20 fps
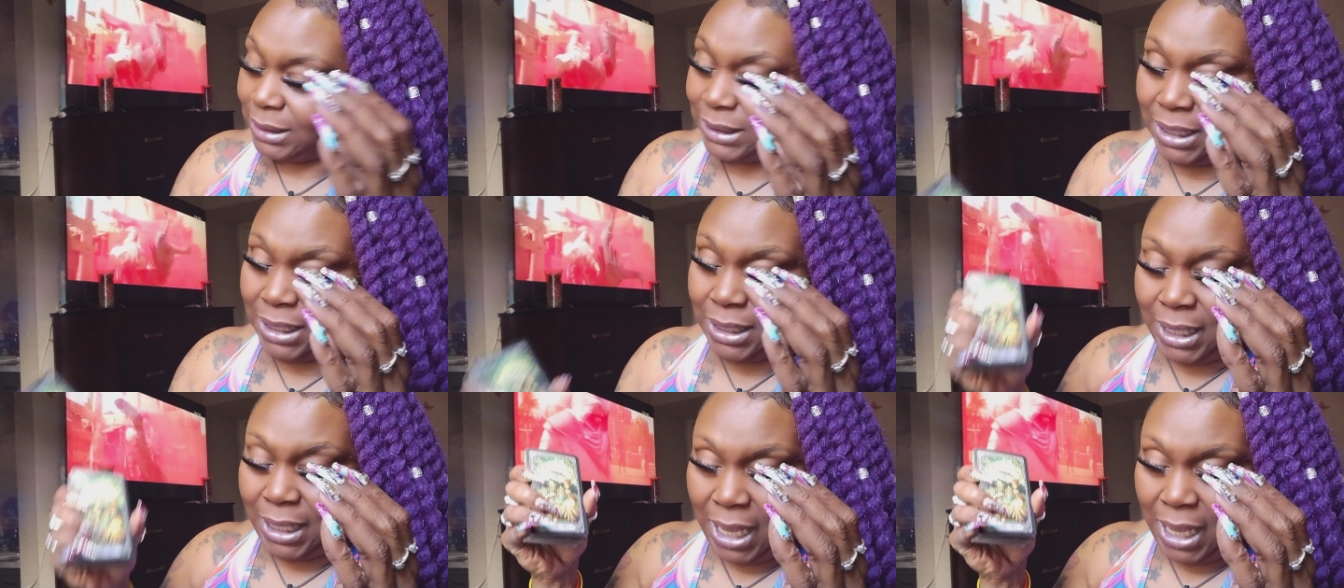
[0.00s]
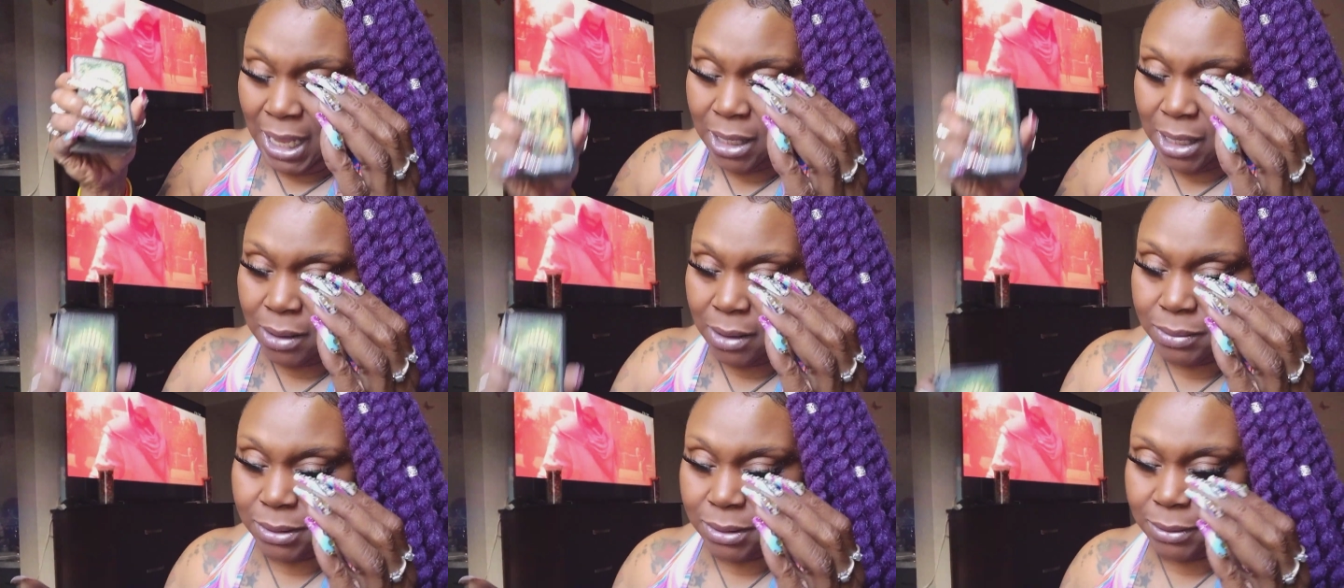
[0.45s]
Ten of
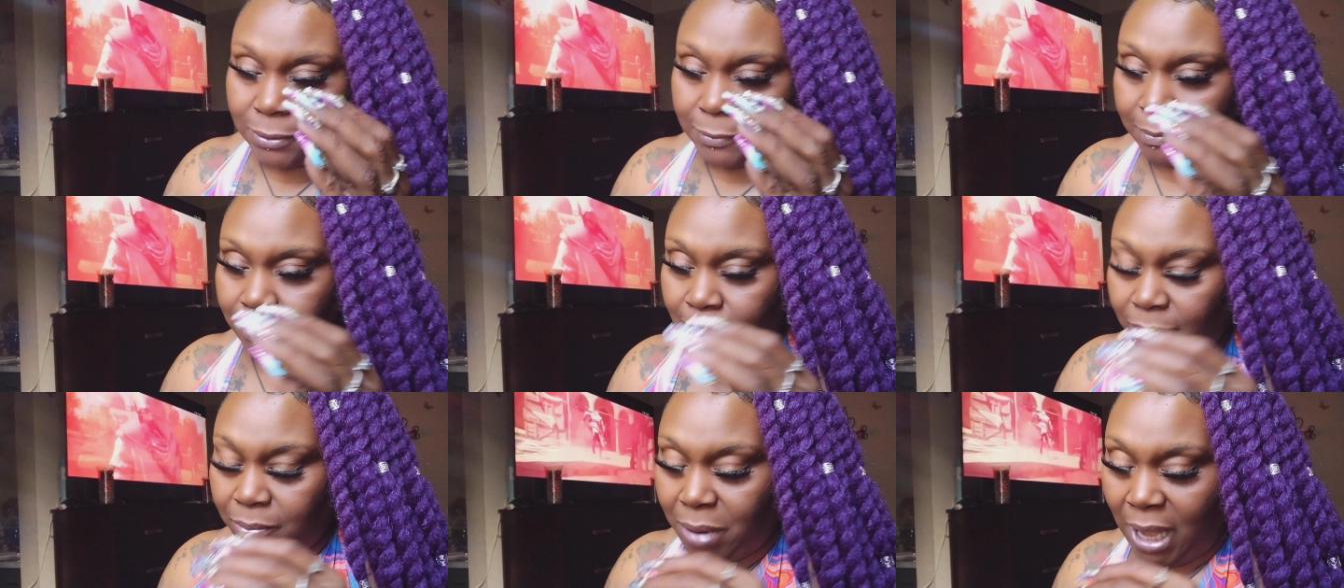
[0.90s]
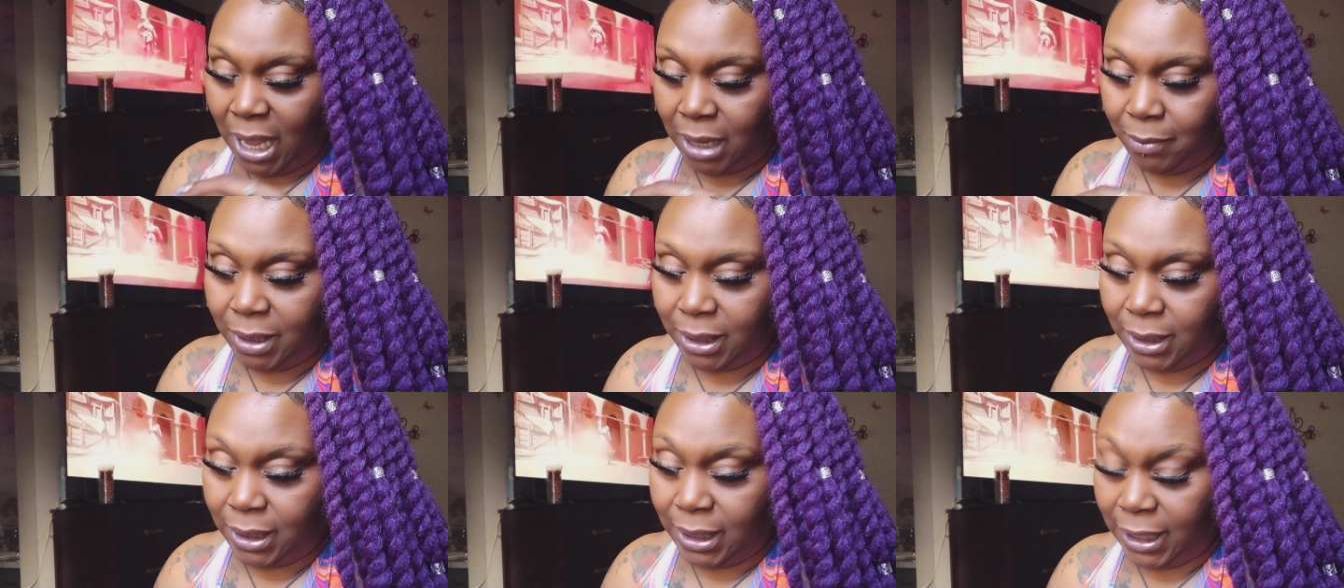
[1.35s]
Cups. Bottom
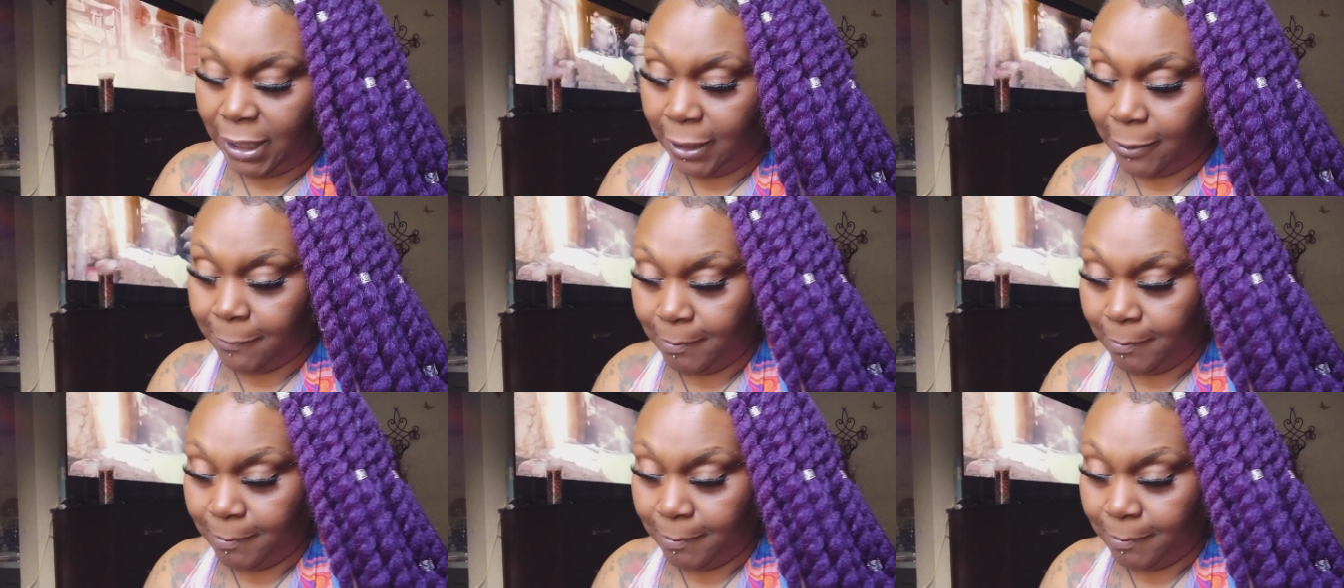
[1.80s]
of the deck.